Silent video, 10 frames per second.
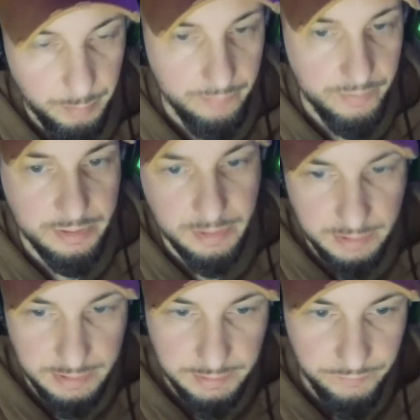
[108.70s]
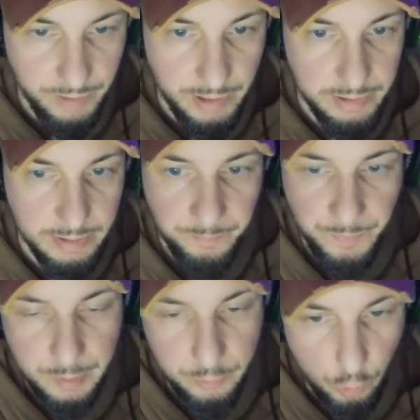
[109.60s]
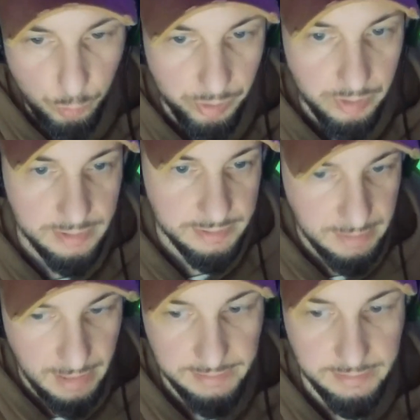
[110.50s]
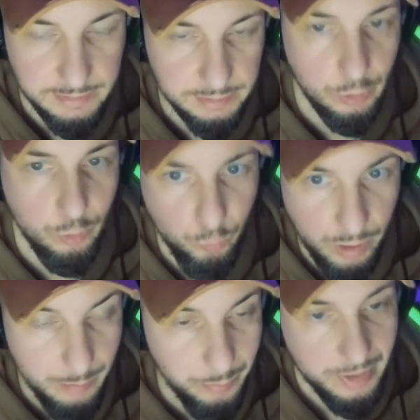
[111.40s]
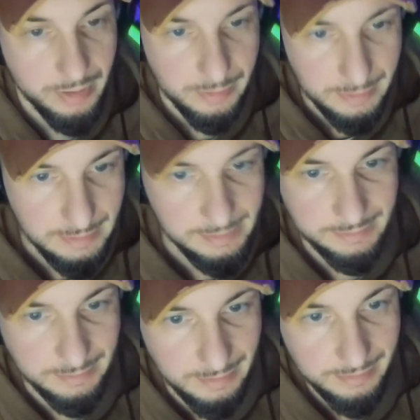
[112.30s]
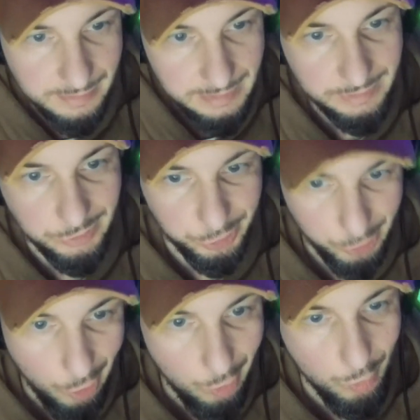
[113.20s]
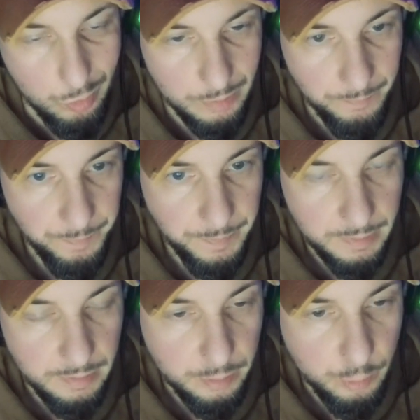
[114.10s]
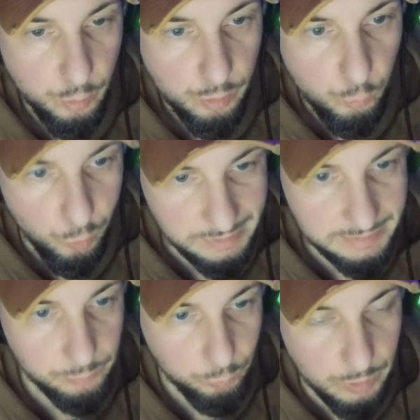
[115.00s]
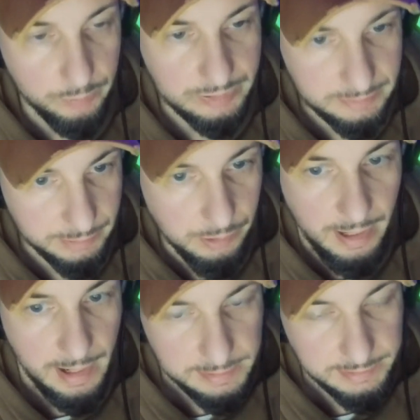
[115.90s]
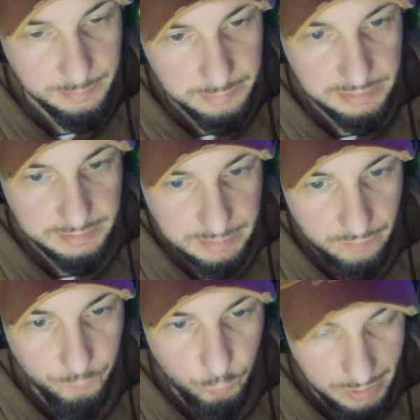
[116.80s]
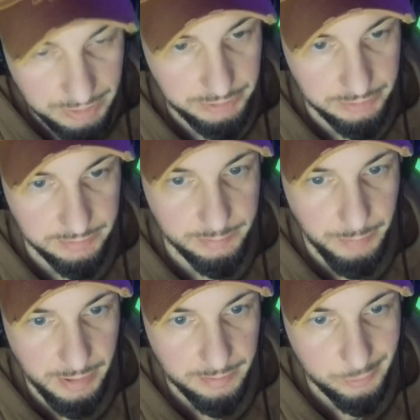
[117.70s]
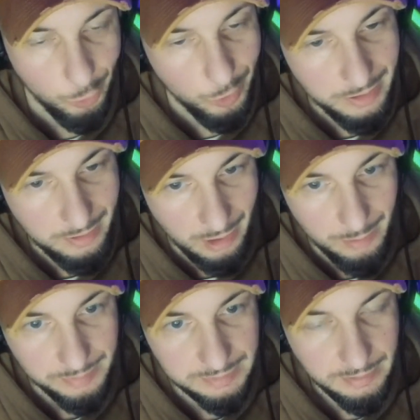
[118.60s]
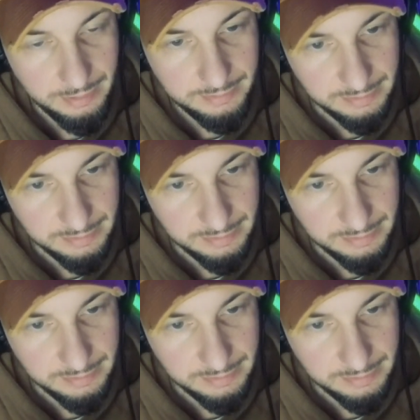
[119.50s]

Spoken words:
everything, and he's very, you know, politicized in his own way. But at least Joe would still ask him the tough questions, man. So he comes to